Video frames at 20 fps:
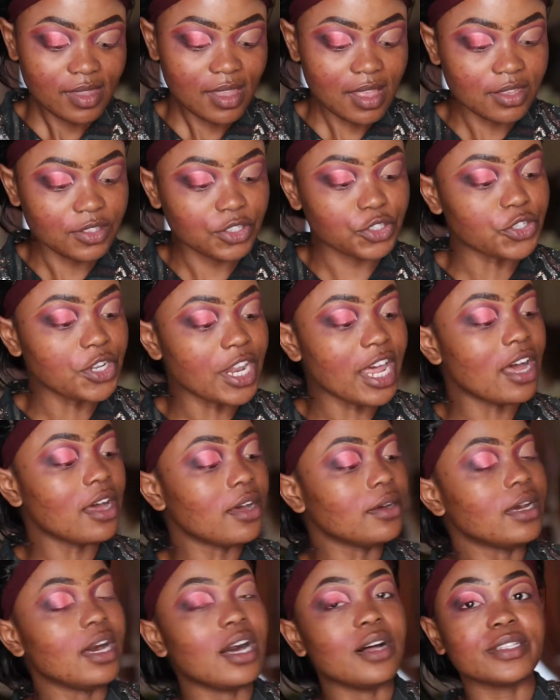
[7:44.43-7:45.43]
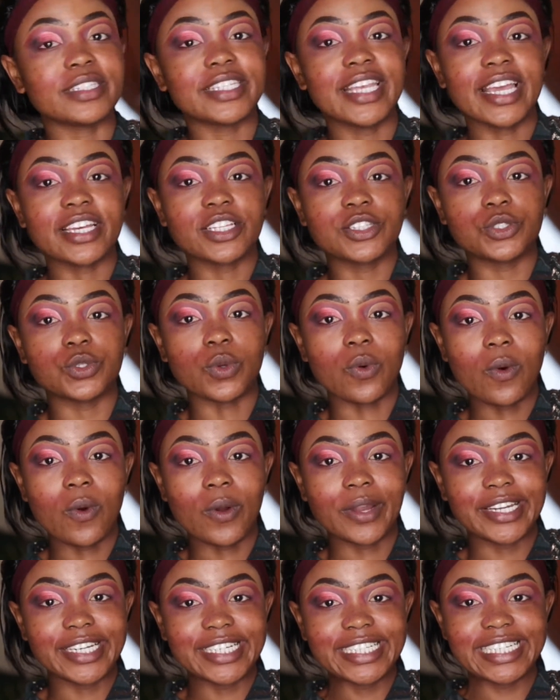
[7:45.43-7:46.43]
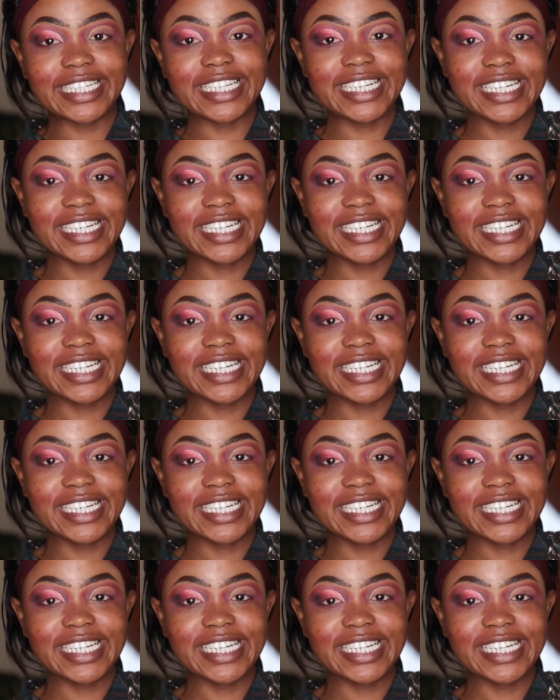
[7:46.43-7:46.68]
so now I'll take Dawn,